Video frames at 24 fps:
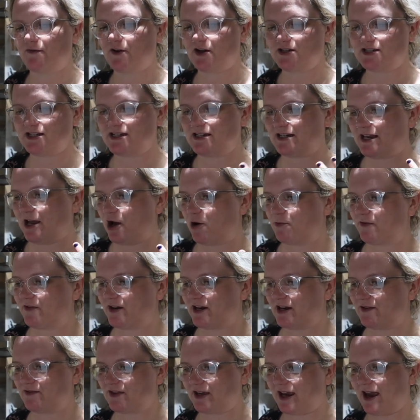if I didn't get on with
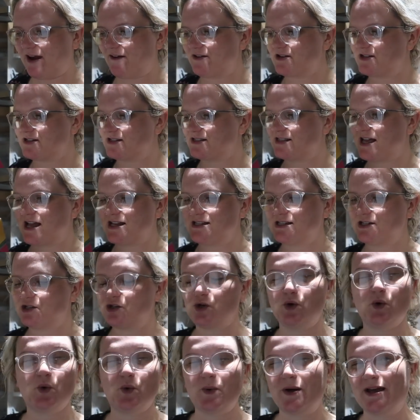any of the characters, that
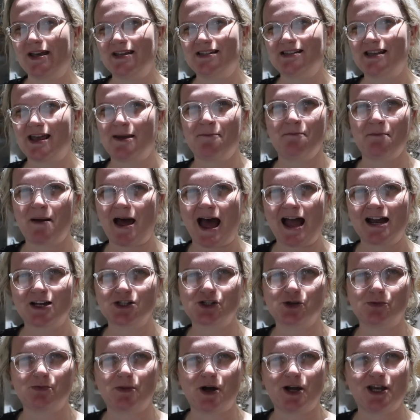didn't always
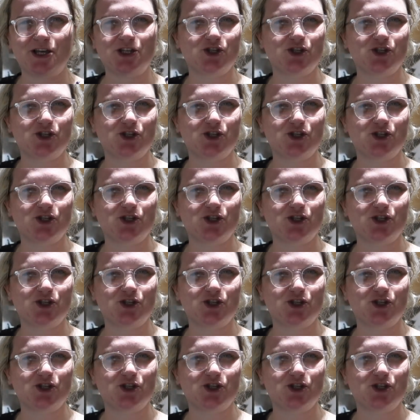impact on my